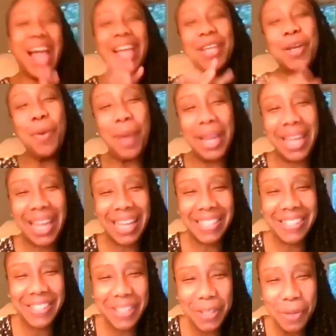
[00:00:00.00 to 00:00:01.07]
I know I can't
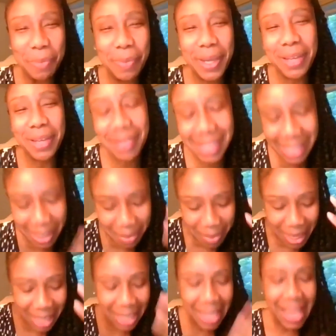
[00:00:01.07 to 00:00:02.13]
see you, but you see
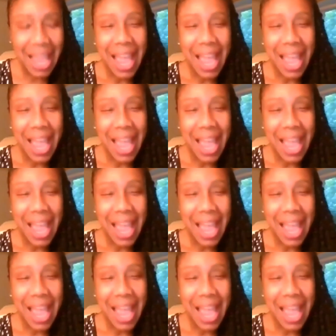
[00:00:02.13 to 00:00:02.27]
me.